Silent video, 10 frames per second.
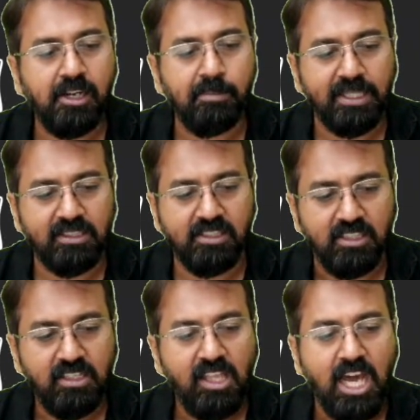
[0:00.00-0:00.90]
method.
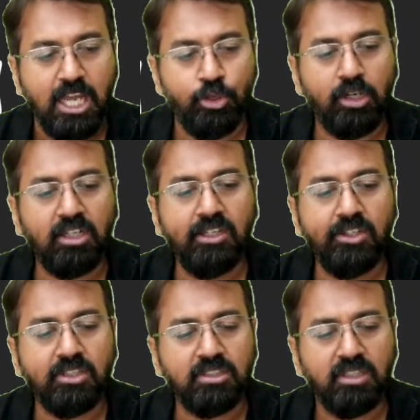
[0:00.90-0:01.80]
Are you all clear,
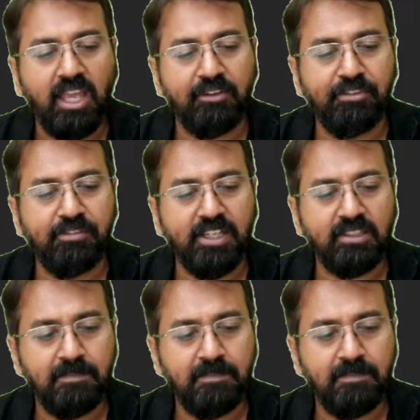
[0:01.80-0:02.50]
everyone?